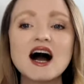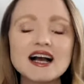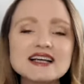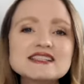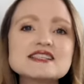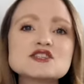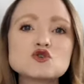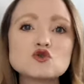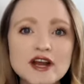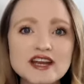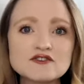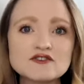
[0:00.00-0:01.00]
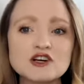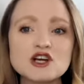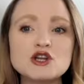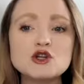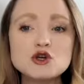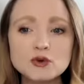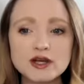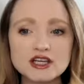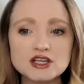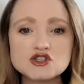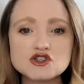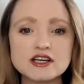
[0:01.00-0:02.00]
Ice is great for a new
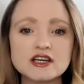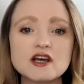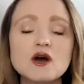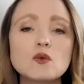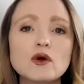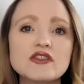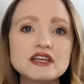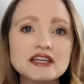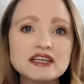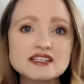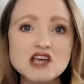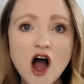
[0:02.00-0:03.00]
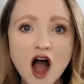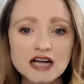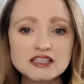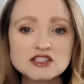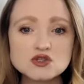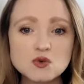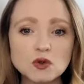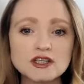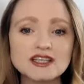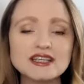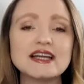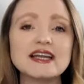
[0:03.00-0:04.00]
injury when the knee is hot and
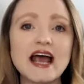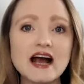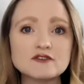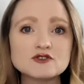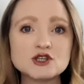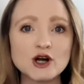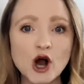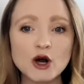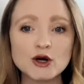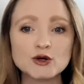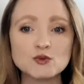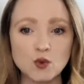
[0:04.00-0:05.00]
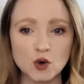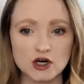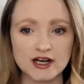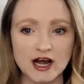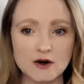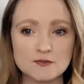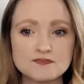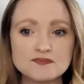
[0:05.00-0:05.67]
swollen and after a hard workout.